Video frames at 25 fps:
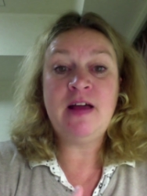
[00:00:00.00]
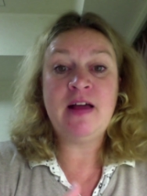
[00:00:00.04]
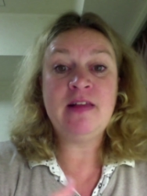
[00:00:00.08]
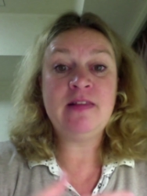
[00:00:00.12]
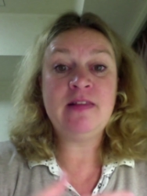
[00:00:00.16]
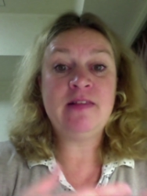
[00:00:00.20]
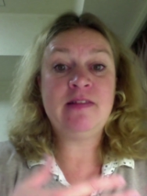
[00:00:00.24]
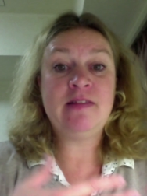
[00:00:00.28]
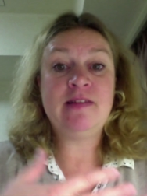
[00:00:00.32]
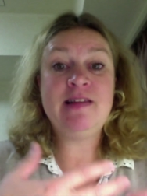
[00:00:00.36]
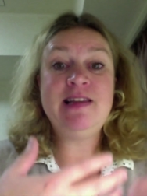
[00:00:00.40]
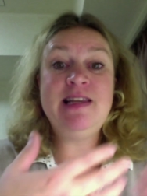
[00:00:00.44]

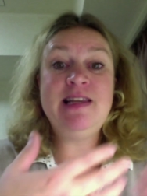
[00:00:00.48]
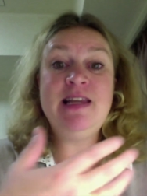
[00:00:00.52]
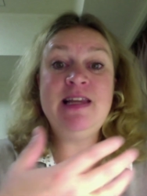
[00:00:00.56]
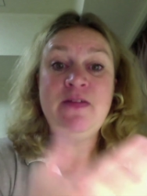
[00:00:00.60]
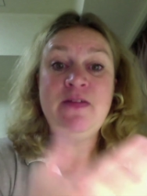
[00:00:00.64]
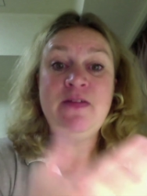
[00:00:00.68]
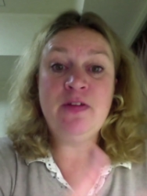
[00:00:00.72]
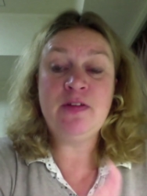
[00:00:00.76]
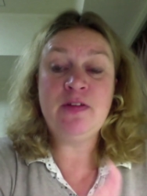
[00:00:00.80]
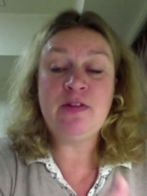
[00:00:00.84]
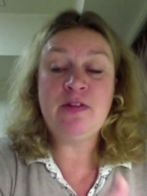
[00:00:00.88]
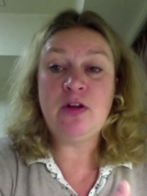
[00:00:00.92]
that
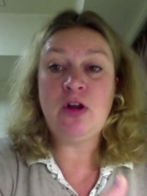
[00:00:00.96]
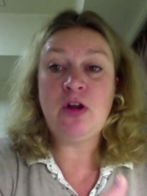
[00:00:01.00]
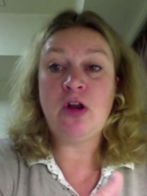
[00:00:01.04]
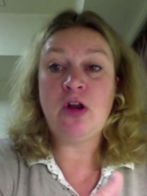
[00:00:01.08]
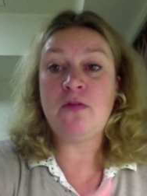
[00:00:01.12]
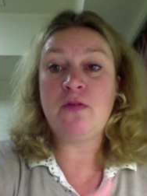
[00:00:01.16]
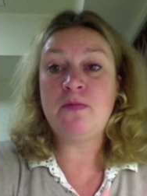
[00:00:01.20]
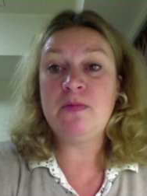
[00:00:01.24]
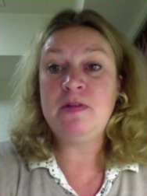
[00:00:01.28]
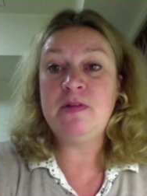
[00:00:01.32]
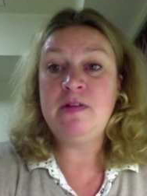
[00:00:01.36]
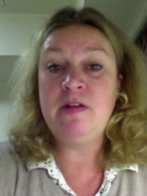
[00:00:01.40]
delivers a lot
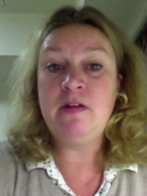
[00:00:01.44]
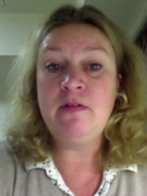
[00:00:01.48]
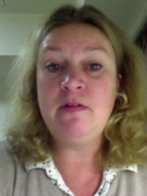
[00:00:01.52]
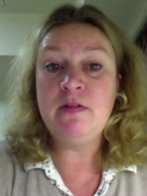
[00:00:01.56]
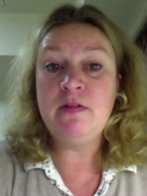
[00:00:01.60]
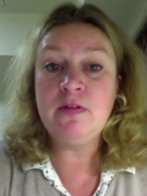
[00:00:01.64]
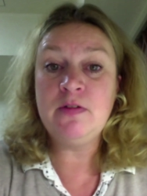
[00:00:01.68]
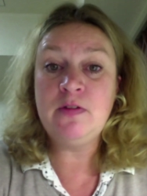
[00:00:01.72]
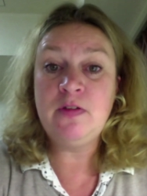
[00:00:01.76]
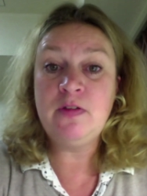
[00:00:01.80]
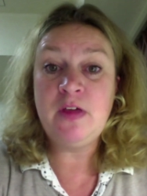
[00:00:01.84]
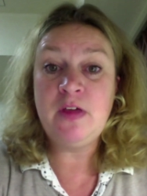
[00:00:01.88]
of
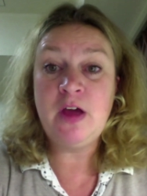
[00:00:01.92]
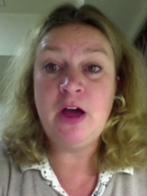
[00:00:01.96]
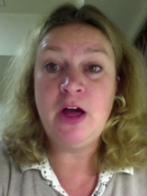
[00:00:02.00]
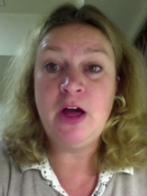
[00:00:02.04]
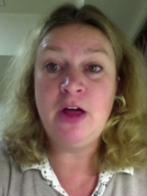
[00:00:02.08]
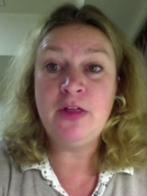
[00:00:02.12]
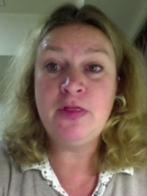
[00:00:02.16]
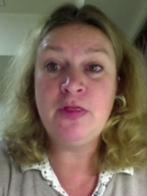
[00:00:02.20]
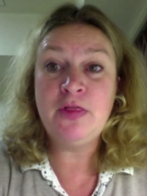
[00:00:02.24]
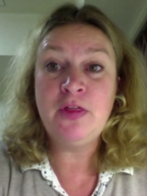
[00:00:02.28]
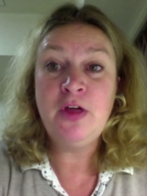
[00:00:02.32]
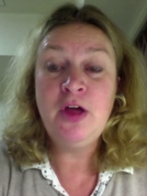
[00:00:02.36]
material to the
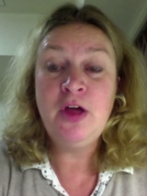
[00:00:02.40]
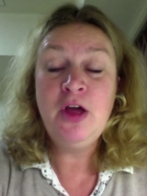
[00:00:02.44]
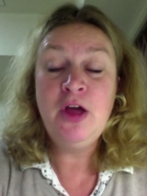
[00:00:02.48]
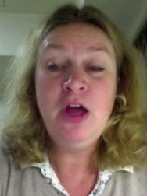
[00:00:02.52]
Earth,